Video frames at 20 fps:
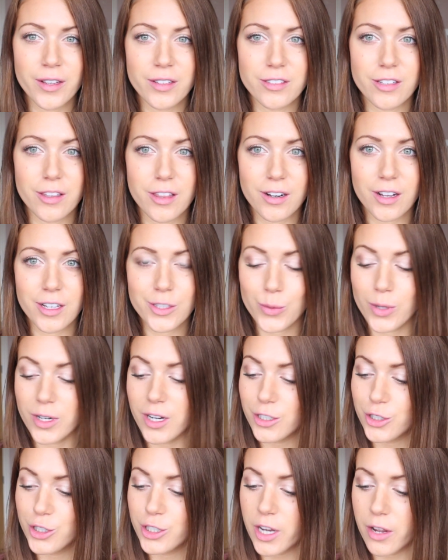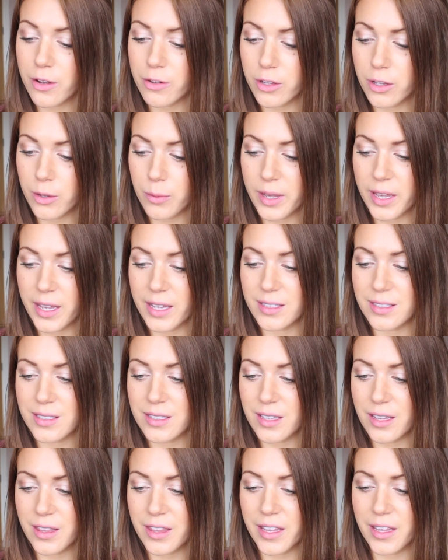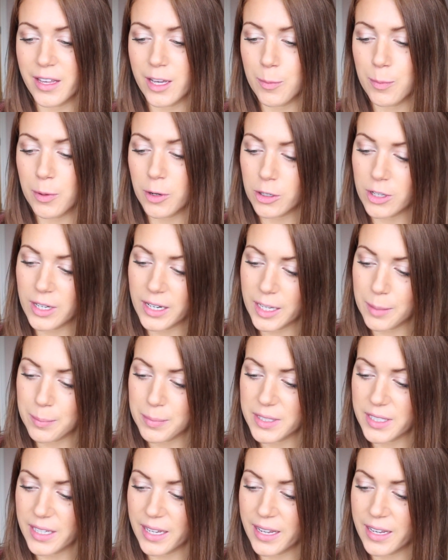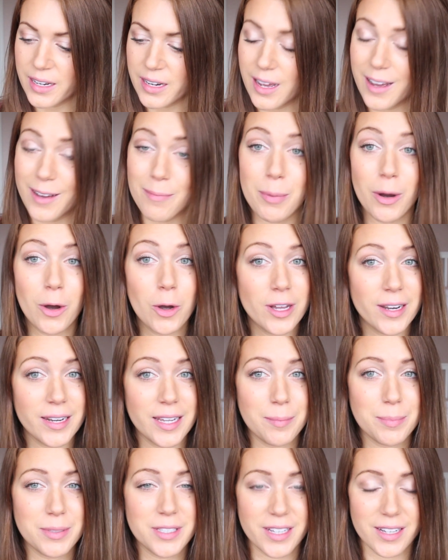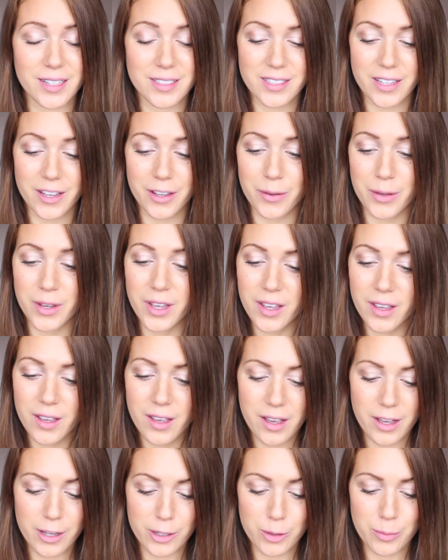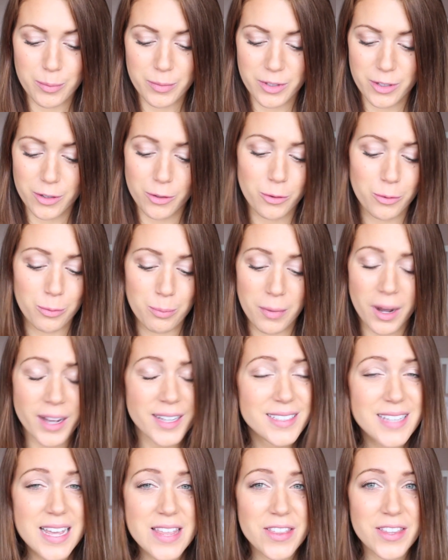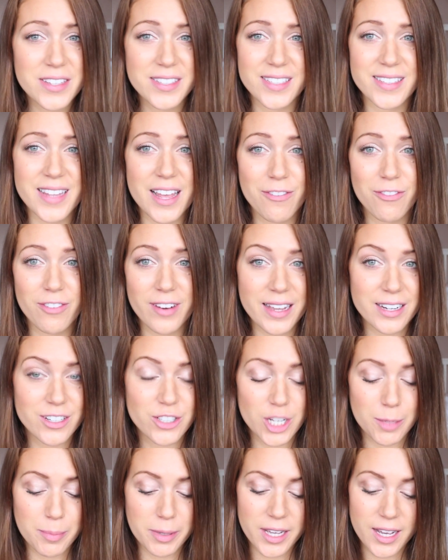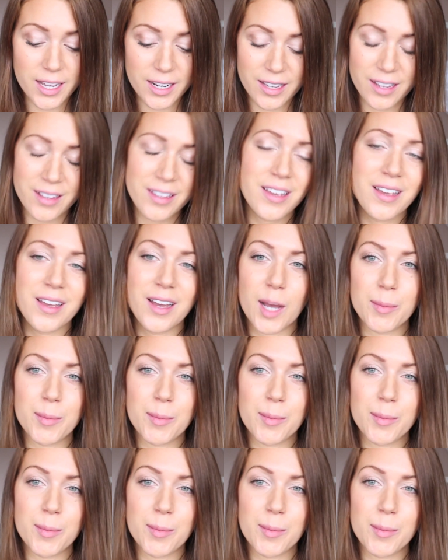So the last one I'll show you is the Apocalips in Apocalyptic. So you might say that this is their flagship colour.